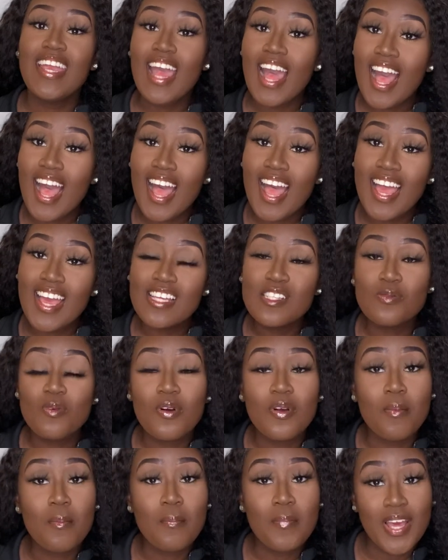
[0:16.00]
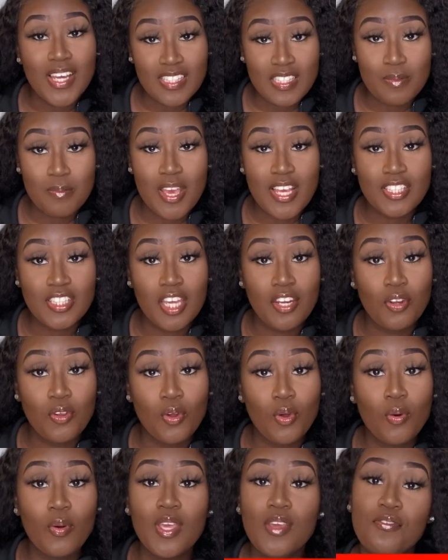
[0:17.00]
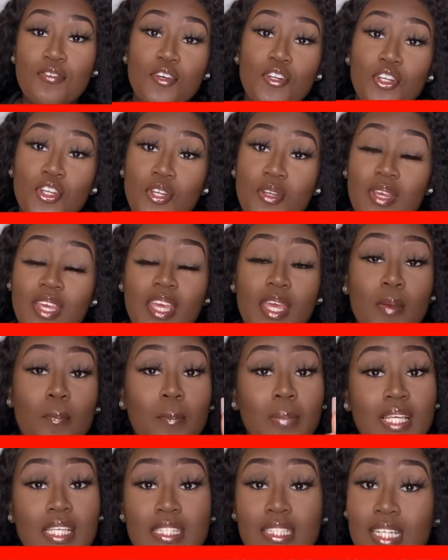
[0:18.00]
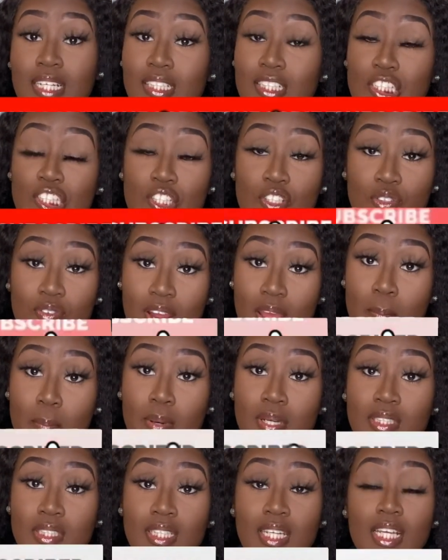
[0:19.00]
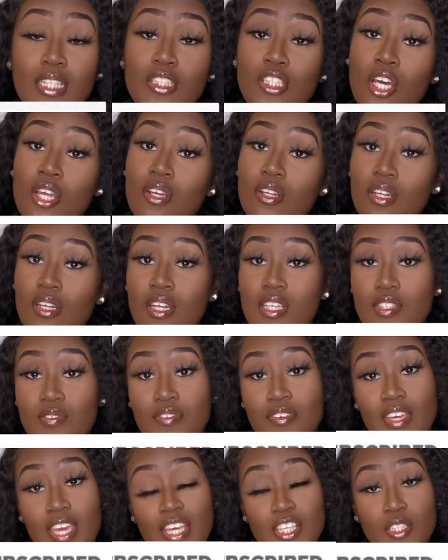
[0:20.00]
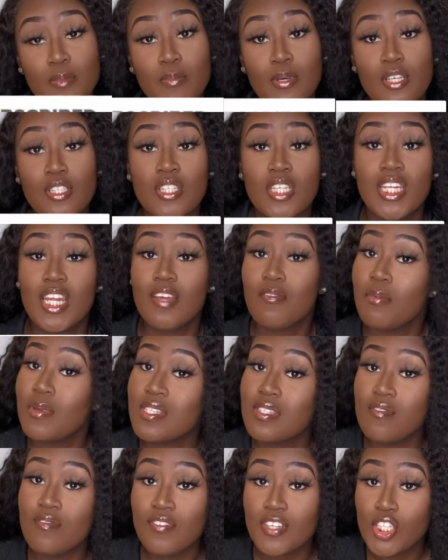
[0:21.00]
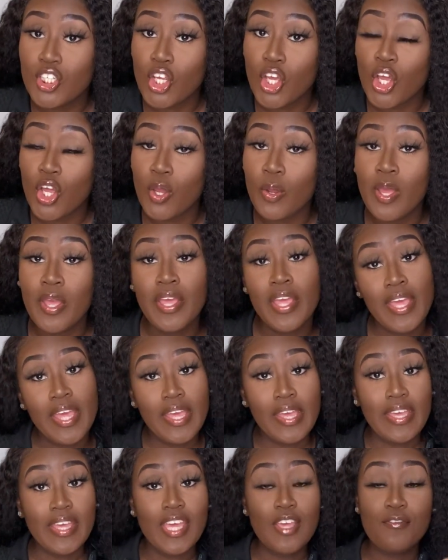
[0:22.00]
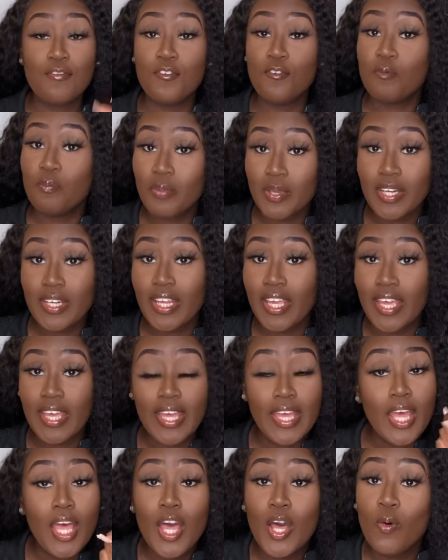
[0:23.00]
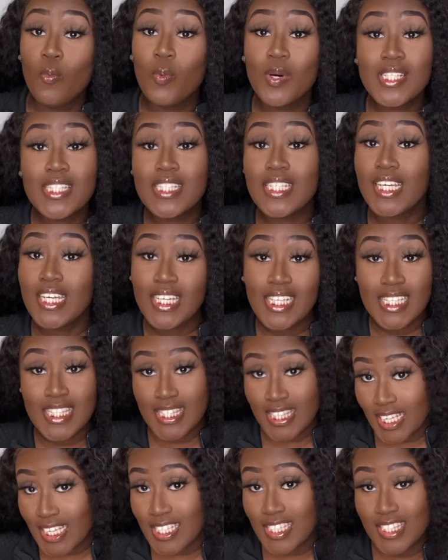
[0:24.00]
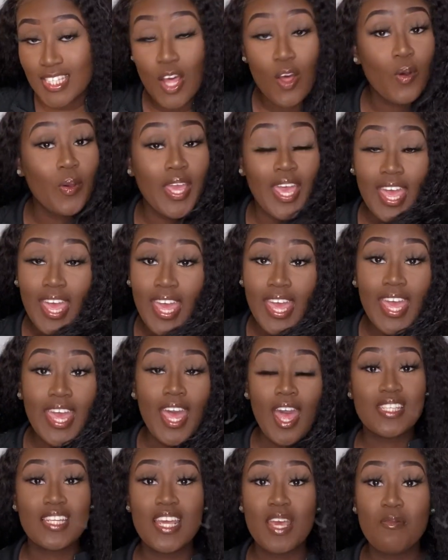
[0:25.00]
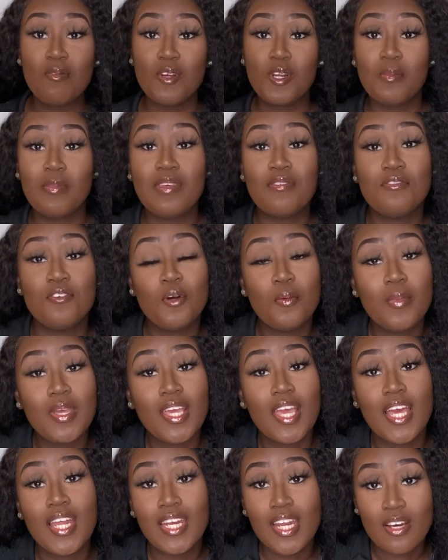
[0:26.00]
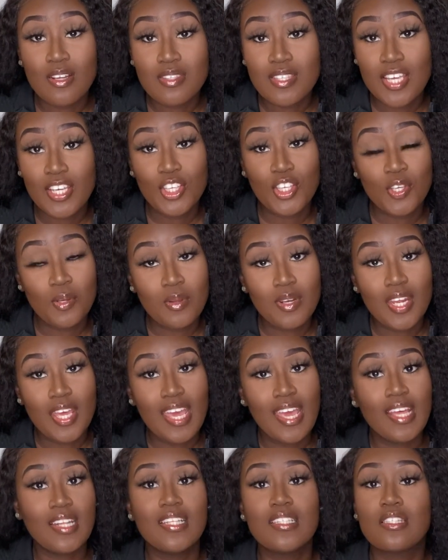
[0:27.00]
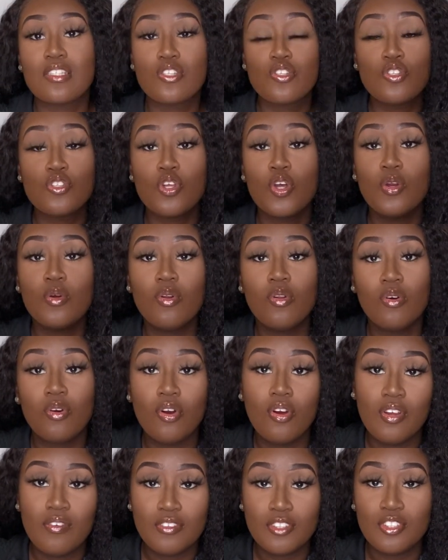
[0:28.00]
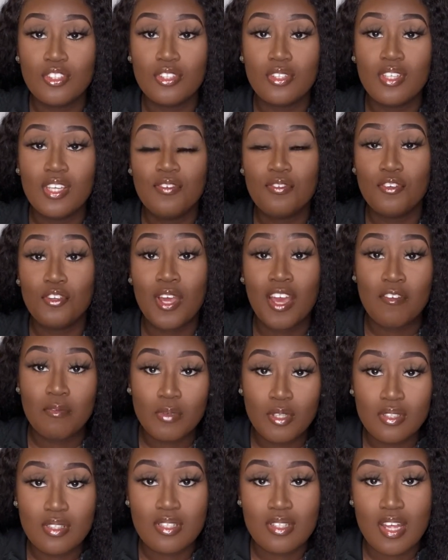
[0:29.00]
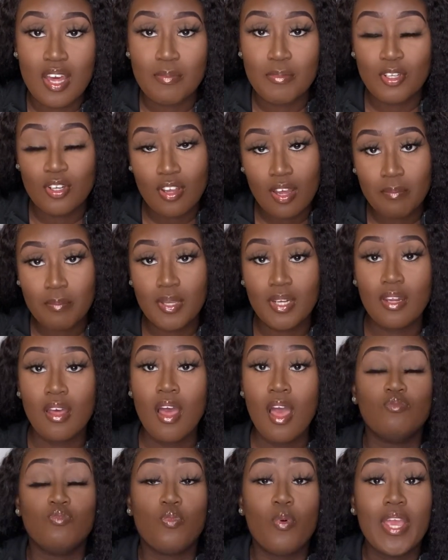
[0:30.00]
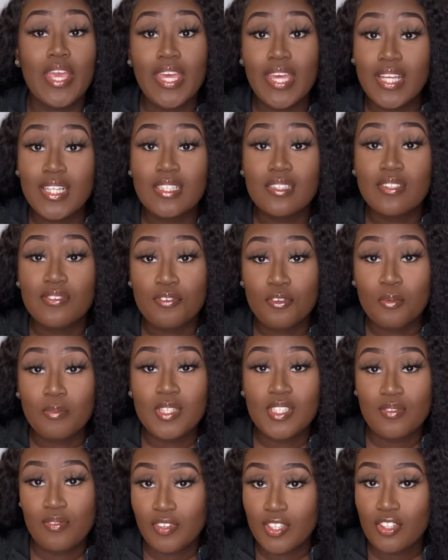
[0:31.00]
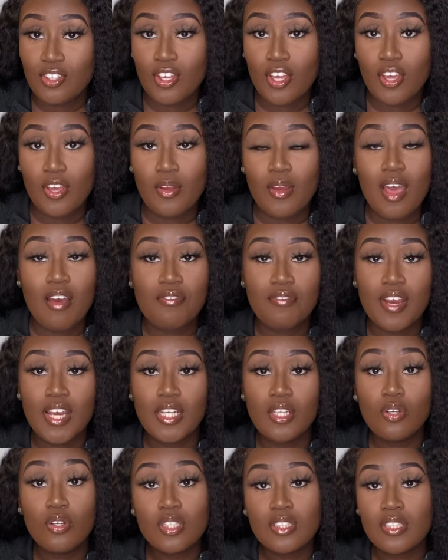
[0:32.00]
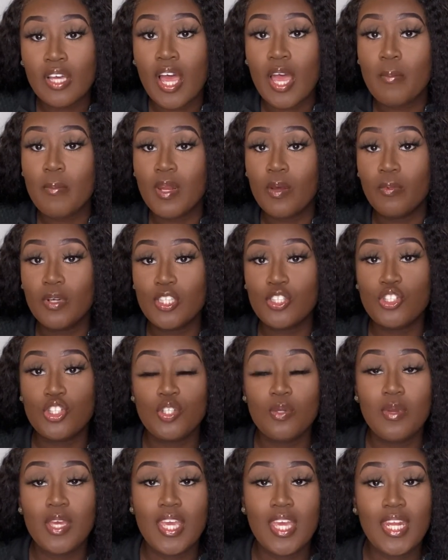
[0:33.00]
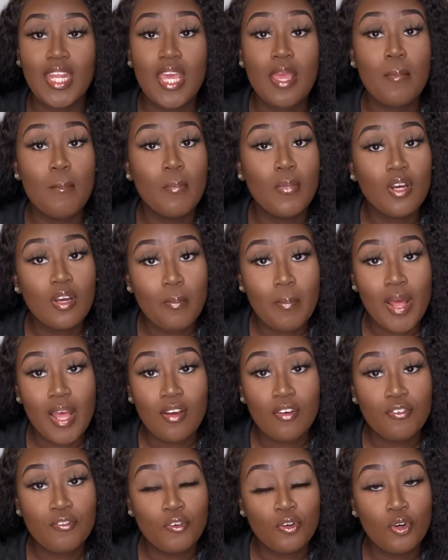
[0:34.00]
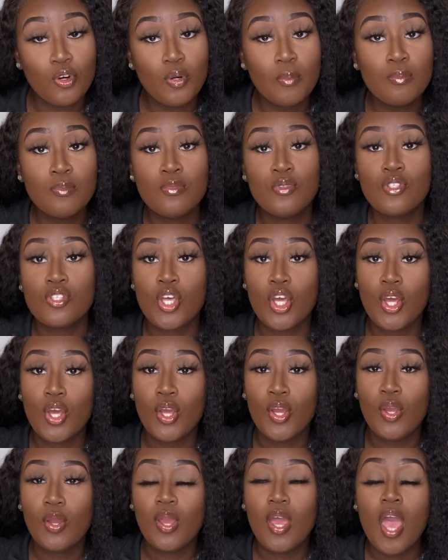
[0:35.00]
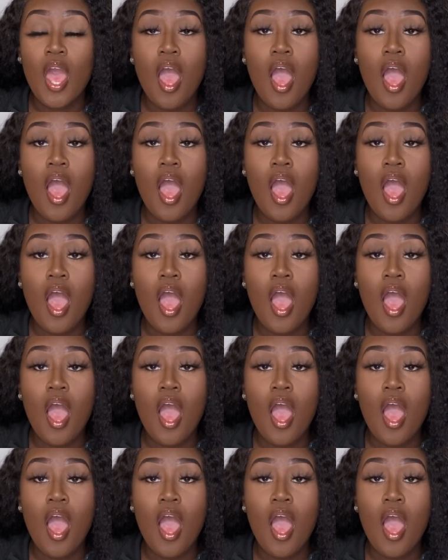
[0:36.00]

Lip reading: guys, welcome back to my channel. If you're new here, please click the subscribe button and turn on the notification bell so you never miss a video. If you've been here, what's goody sis, okay? Today I'm going to be filming a nail tech Q&A. This is so long overdue. If you have me on Snap, you know I've been waiting to film this video. I finally got time and I wanted to do it in a mukbang form. So